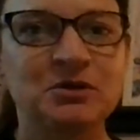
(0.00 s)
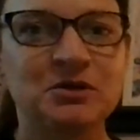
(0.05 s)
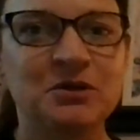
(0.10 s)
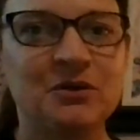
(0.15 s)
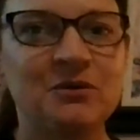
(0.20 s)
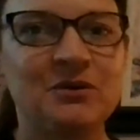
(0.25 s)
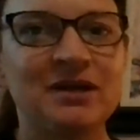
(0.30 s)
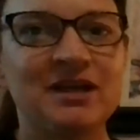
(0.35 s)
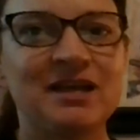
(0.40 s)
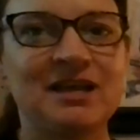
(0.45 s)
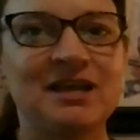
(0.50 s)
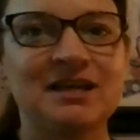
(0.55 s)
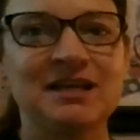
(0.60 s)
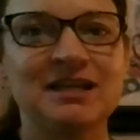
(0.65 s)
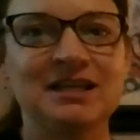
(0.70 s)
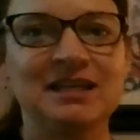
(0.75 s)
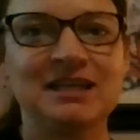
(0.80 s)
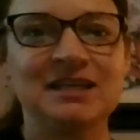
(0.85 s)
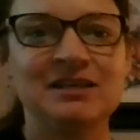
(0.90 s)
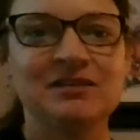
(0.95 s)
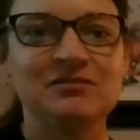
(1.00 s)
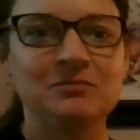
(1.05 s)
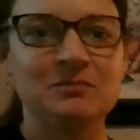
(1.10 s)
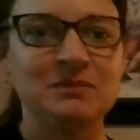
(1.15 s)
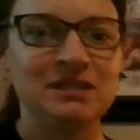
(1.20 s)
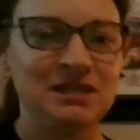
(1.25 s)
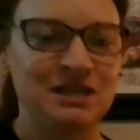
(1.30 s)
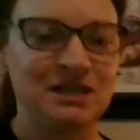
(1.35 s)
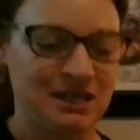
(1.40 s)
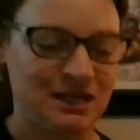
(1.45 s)
go ahead and give
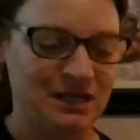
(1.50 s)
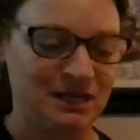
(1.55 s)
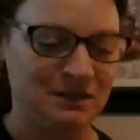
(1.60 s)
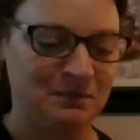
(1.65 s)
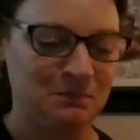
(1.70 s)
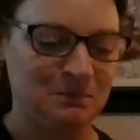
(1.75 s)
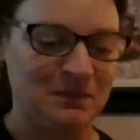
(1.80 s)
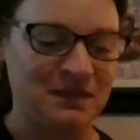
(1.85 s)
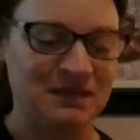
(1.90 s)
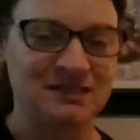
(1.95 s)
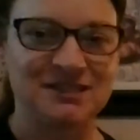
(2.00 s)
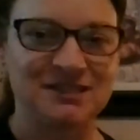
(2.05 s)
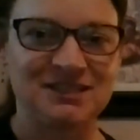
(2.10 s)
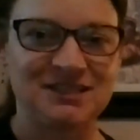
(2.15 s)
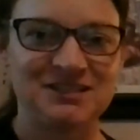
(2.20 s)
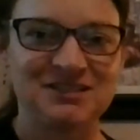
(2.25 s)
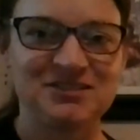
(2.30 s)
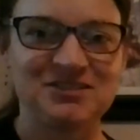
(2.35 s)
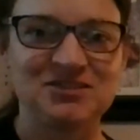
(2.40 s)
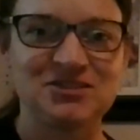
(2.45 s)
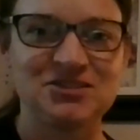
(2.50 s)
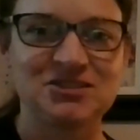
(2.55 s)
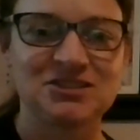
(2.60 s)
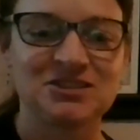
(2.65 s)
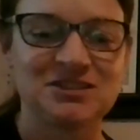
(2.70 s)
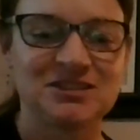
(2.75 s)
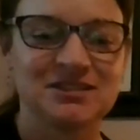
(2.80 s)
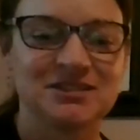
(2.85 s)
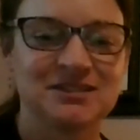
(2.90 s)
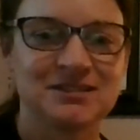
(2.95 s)
me a message.
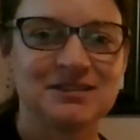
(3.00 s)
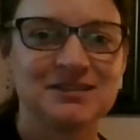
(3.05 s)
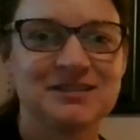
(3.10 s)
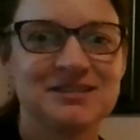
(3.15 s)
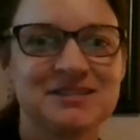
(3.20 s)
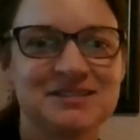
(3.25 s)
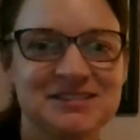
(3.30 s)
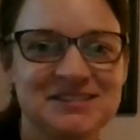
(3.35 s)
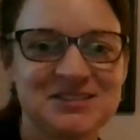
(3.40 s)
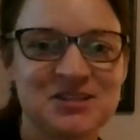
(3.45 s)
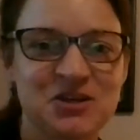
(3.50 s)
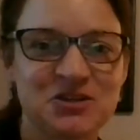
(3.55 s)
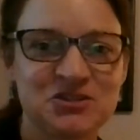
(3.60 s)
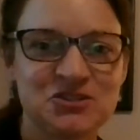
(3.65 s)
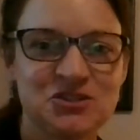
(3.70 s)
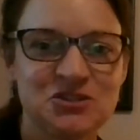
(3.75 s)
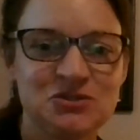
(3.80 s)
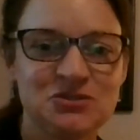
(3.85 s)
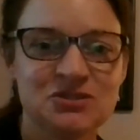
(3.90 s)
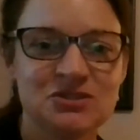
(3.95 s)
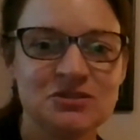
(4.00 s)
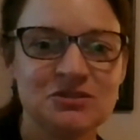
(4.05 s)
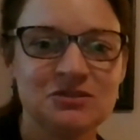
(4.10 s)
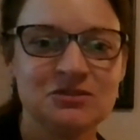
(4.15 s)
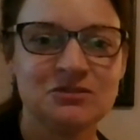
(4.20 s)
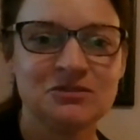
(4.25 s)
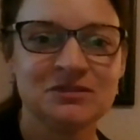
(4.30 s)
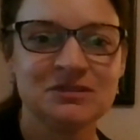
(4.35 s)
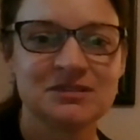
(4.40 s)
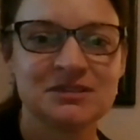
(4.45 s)
Talk to you
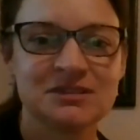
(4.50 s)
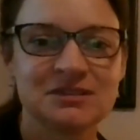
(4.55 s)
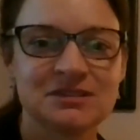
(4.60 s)
soon.